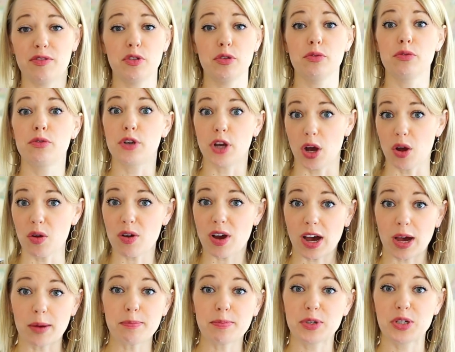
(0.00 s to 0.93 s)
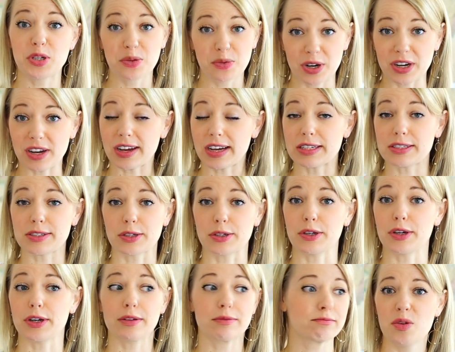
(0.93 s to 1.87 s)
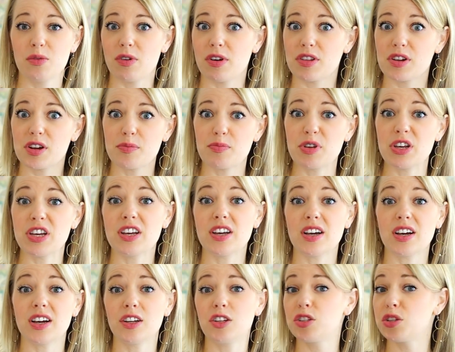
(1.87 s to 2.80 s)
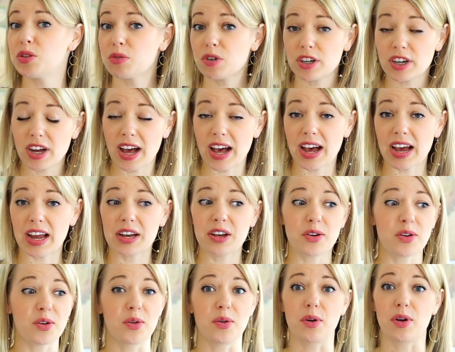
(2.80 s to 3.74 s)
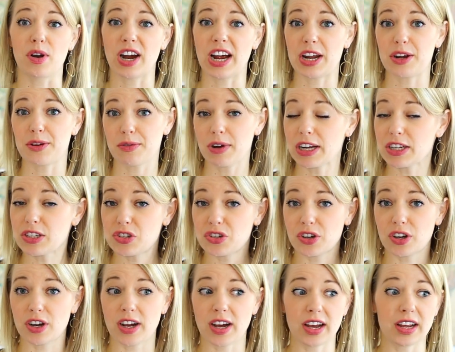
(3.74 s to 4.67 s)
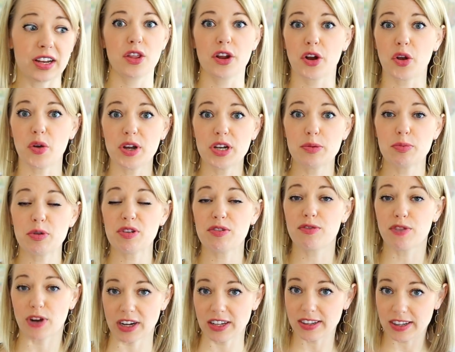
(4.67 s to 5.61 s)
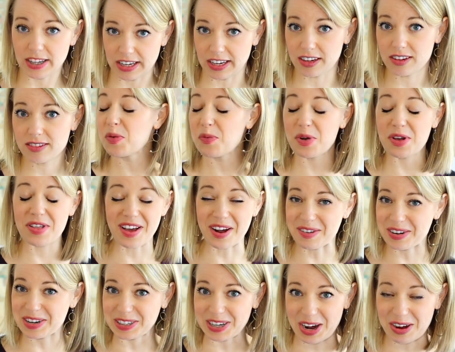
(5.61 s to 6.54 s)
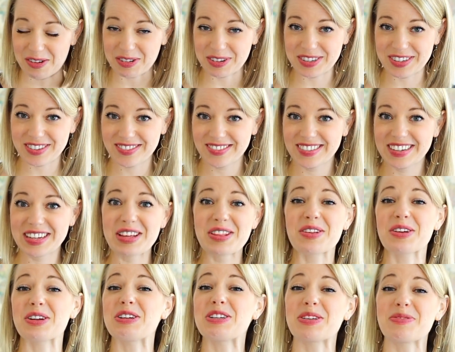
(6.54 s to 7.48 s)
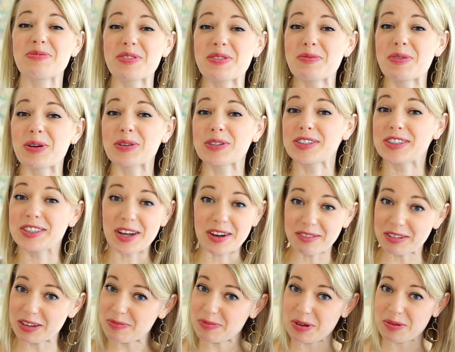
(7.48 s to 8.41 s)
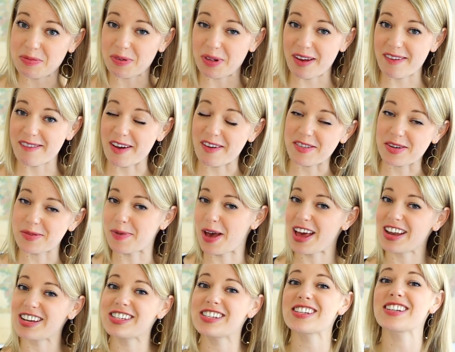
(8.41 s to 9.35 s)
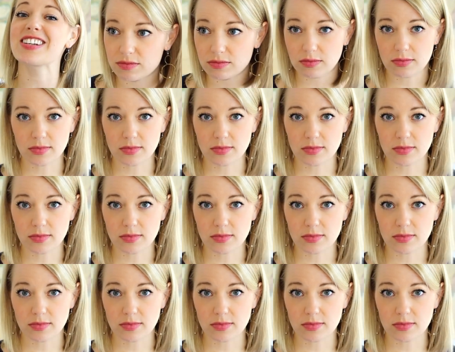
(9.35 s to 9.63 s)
If you go up to an Icelander, whether it be a tour guide or at a restaurant, they're going to be friendly without a doubt. They're some of the most lovely people I've ever met.